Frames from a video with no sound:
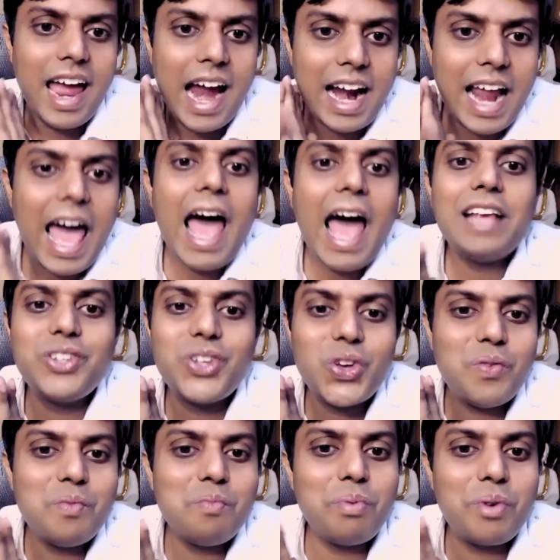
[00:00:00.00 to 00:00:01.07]
And as
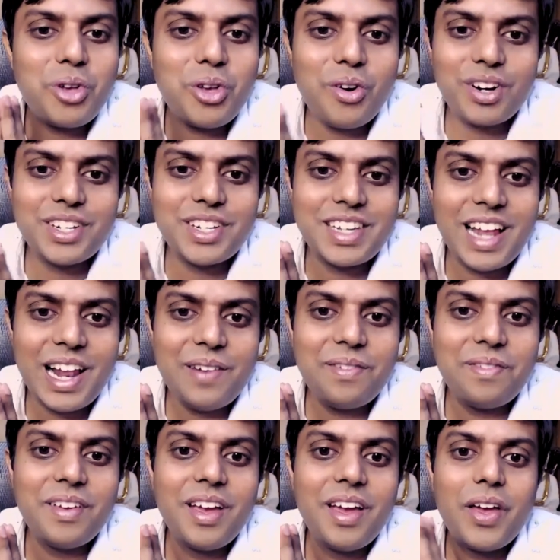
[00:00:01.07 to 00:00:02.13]
you improve
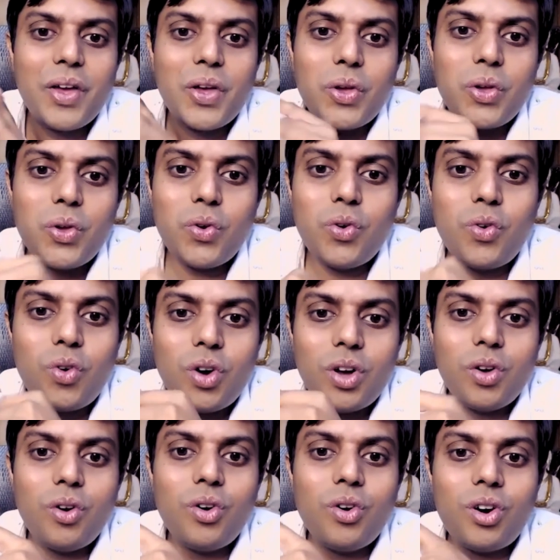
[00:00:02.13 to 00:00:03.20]
yourself, you
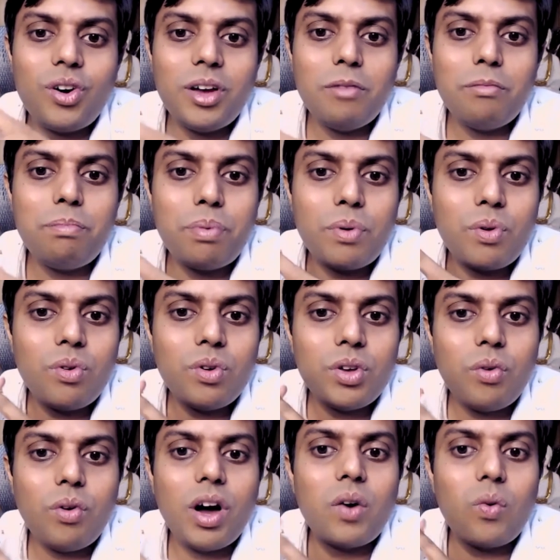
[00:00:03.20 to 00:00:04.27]
improve
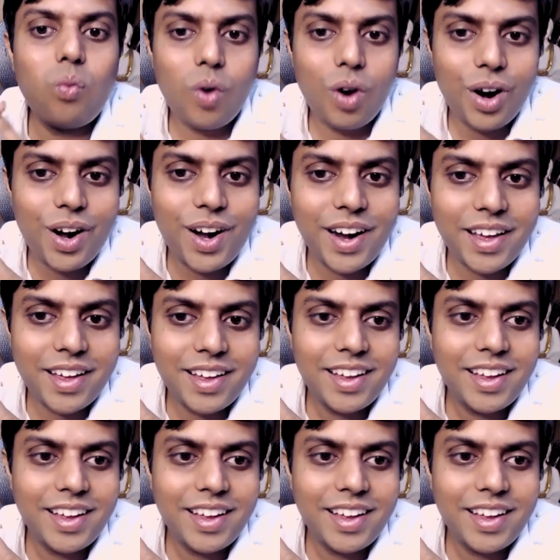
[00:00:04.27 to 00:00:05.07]
your world.